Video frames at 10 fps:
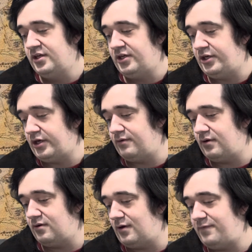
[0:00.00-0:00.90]
you know,
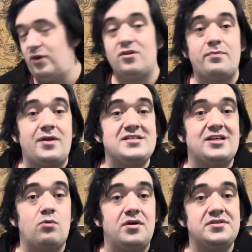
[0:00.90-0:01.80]
a few of the
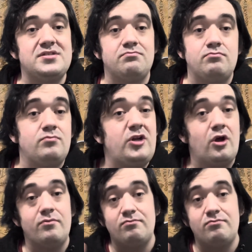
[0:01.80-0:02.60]
plastic ones, you know,